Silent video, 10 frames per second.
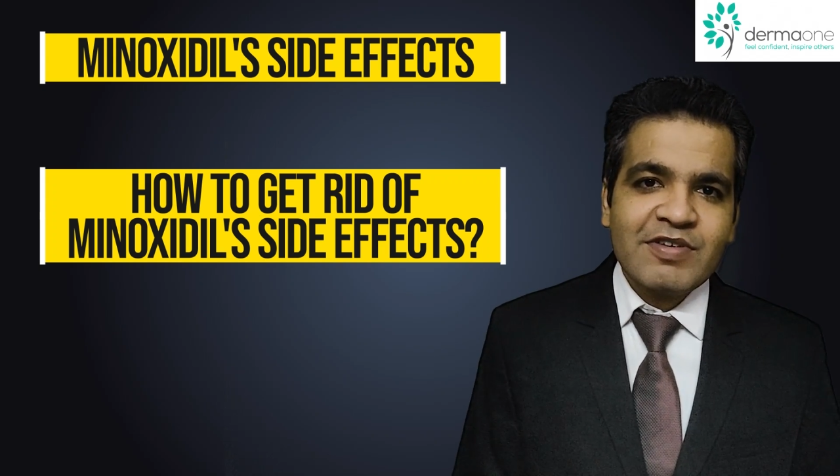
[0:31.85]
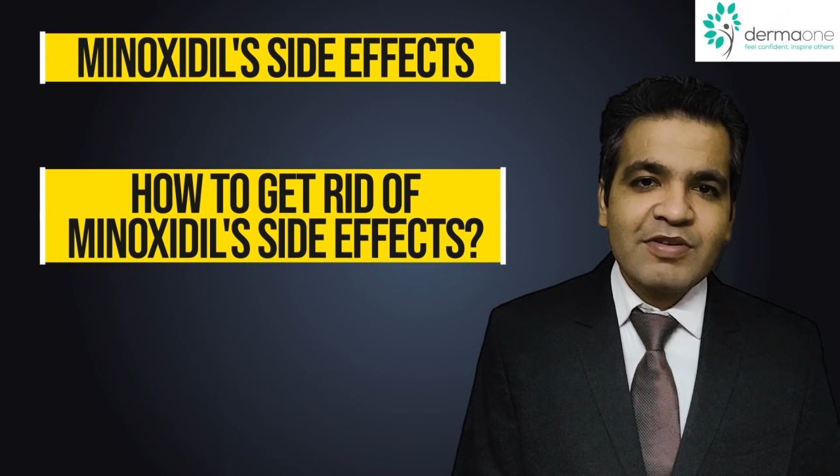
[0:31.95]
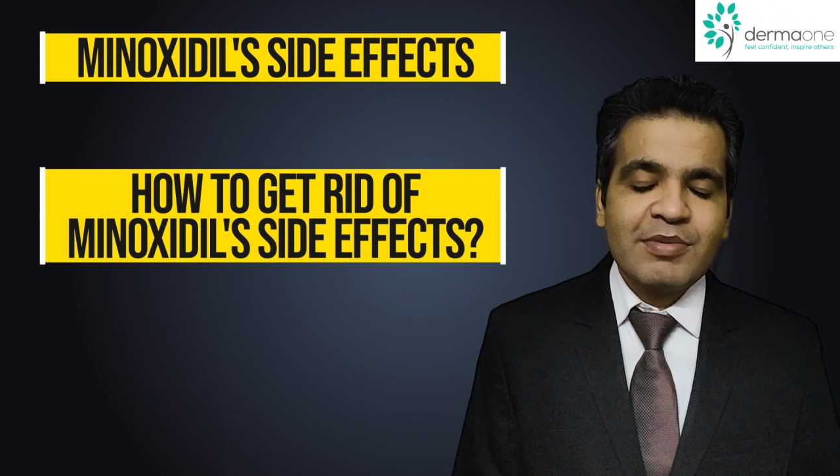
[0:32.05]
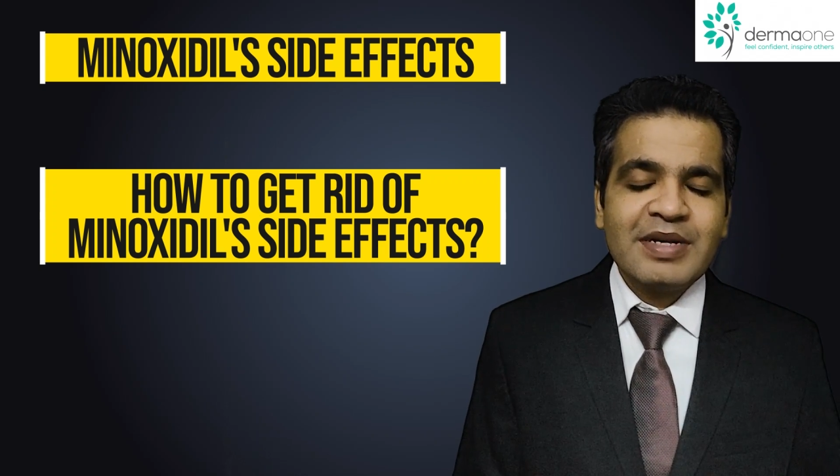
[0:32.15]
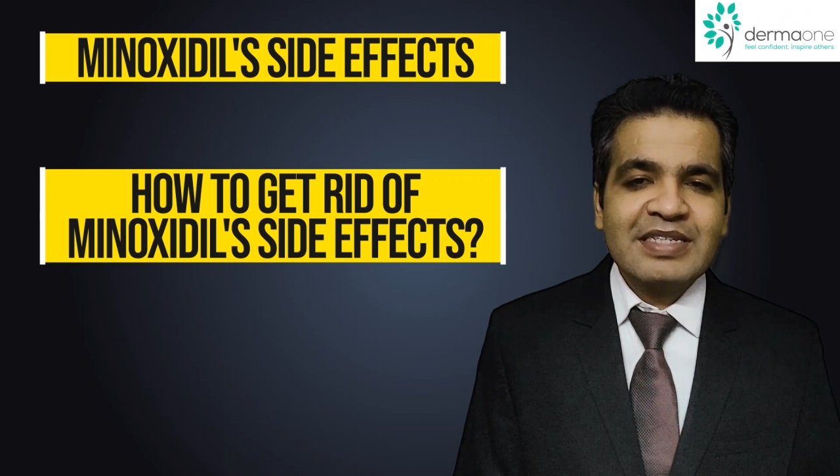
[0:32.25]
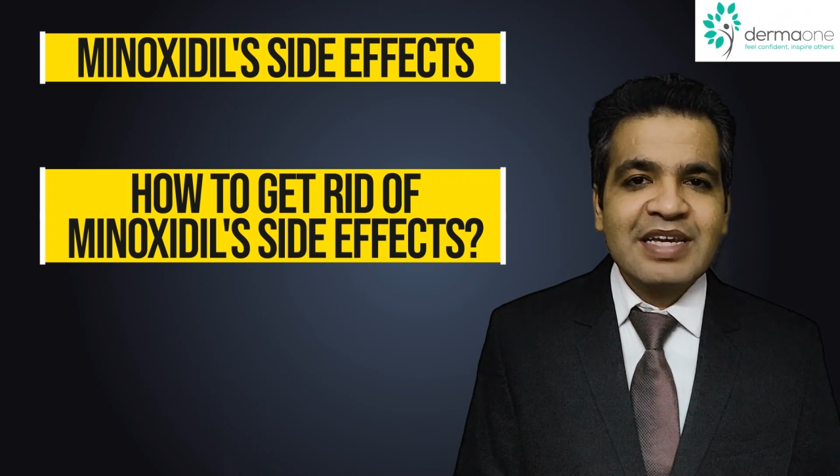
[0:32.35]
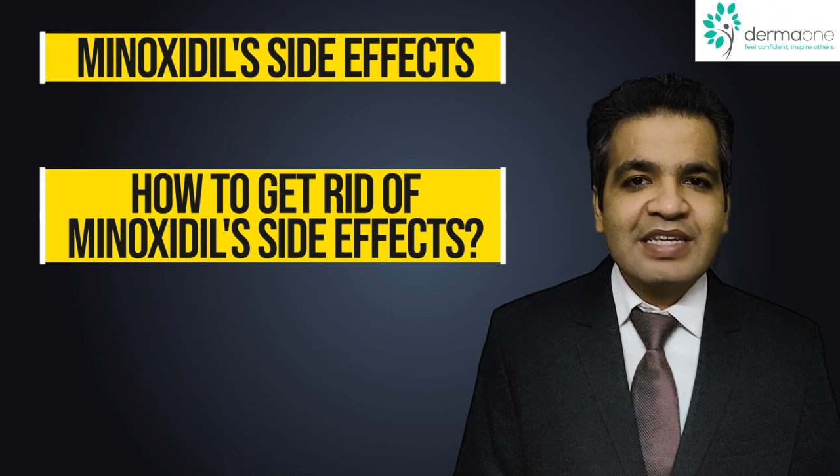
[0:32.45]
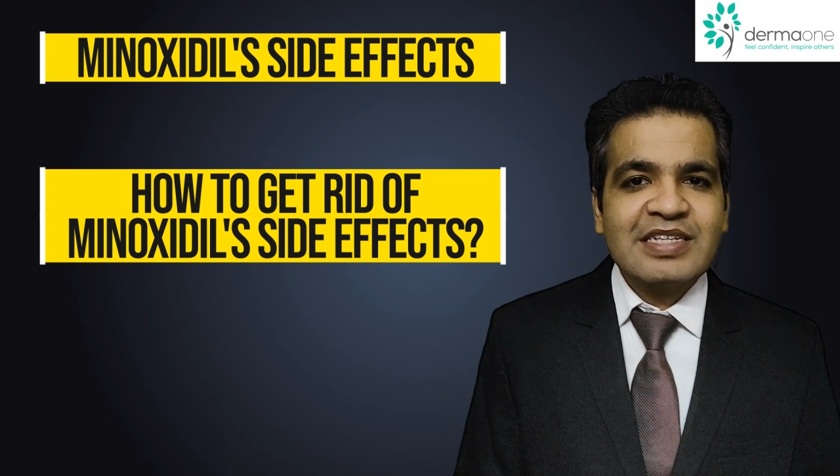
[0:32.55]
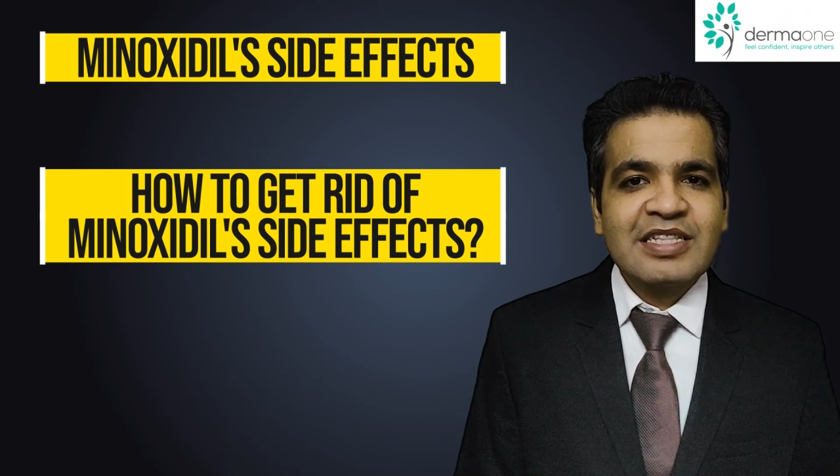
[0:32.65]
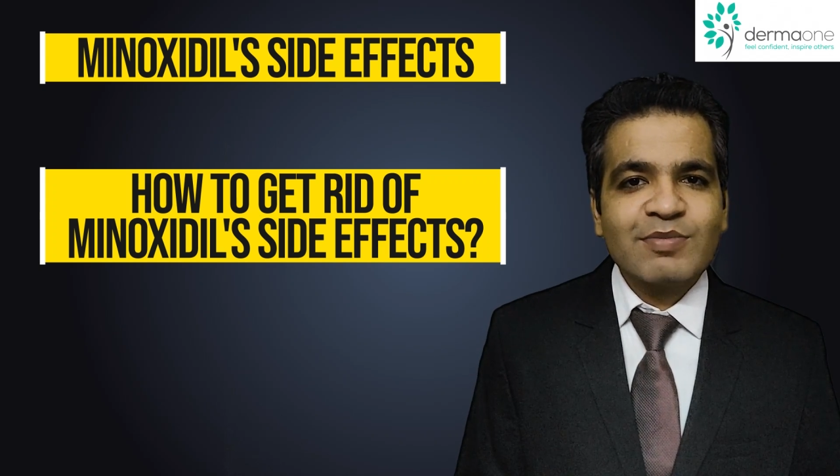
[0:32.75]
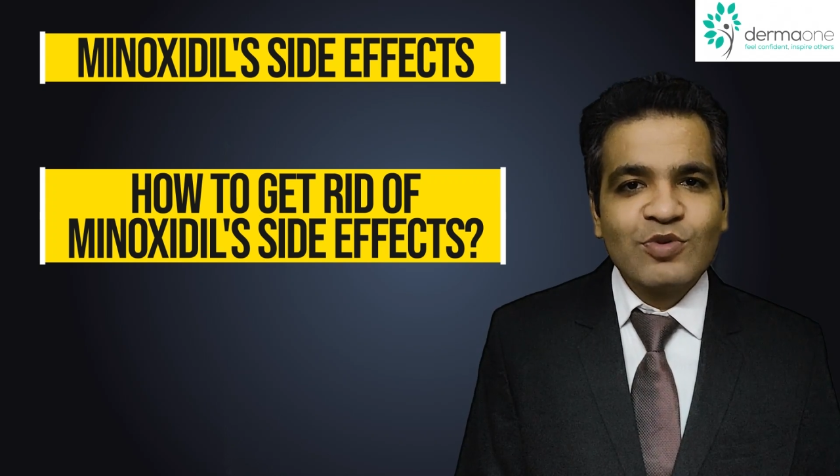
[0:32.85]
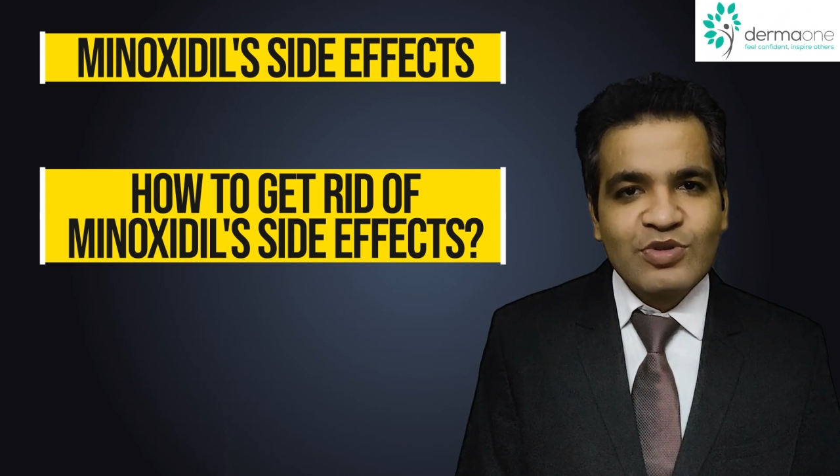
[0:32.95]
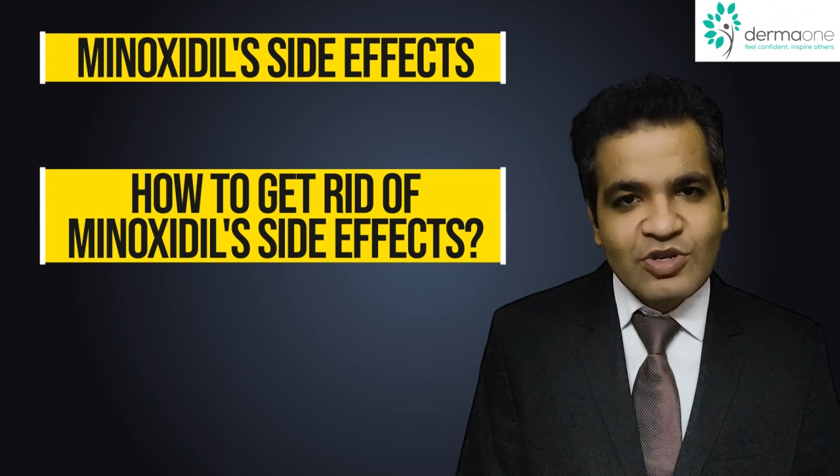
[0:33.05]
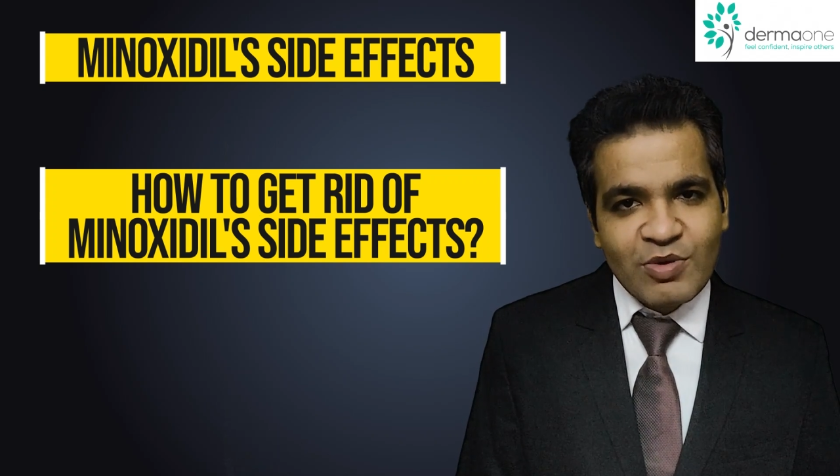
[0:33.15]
We will be discussing the most